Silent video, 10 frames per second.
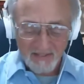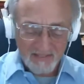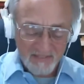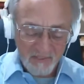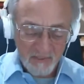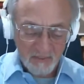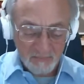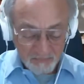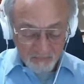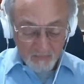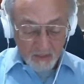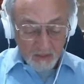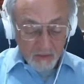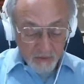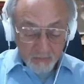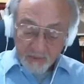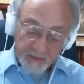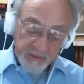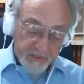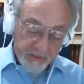uh, so, so,
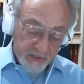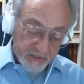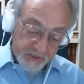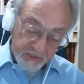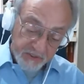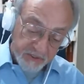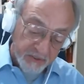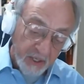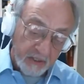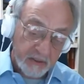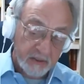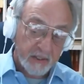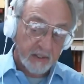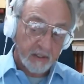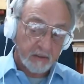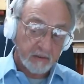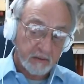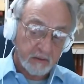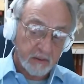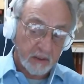but it is it's just thought,
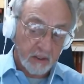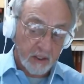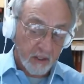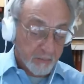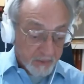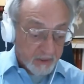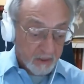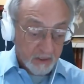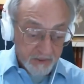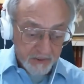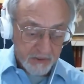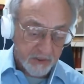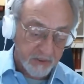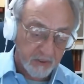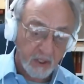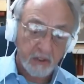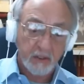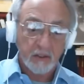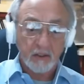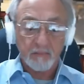and uh, because it's a thought,
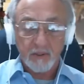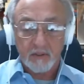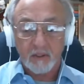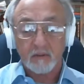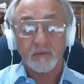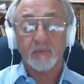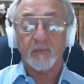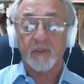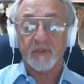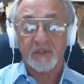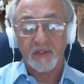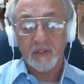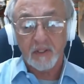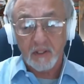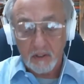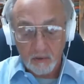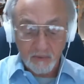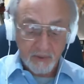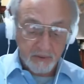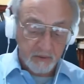it can be dealt with,
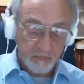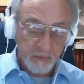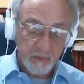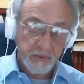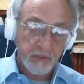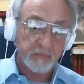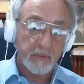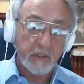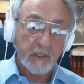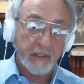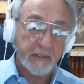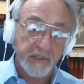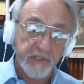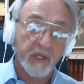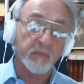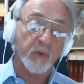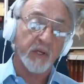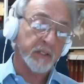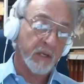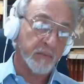according to Buddhism, in the same
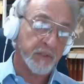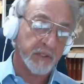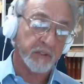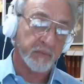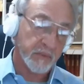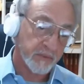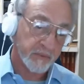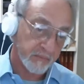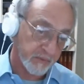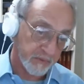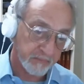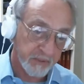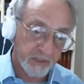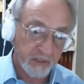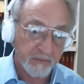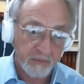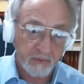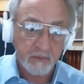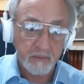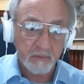way that we deal with with many
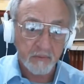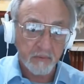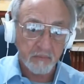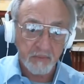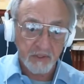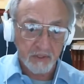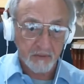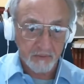other many